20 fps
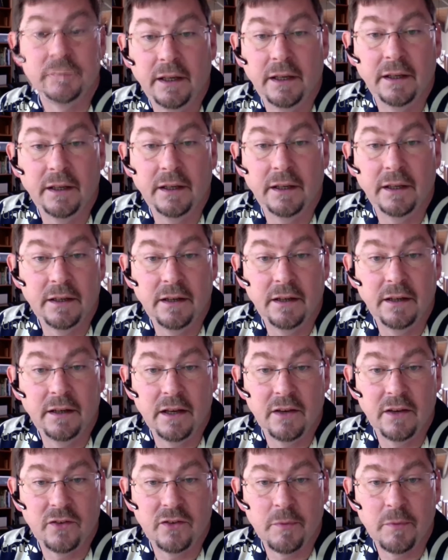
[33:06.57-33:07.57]

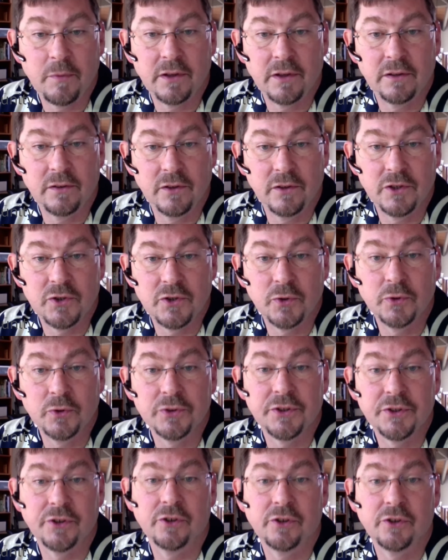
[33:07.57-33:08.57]
in some of the tools
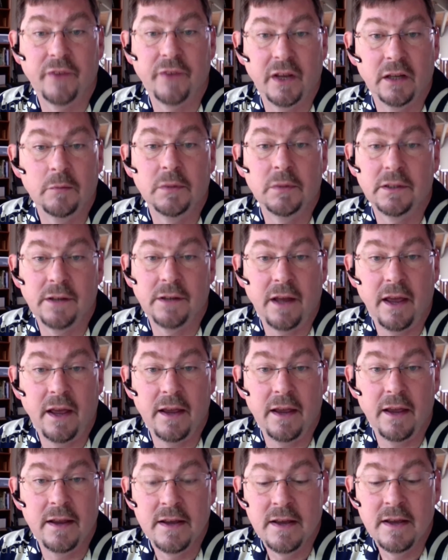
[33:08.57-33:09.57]
that are available today.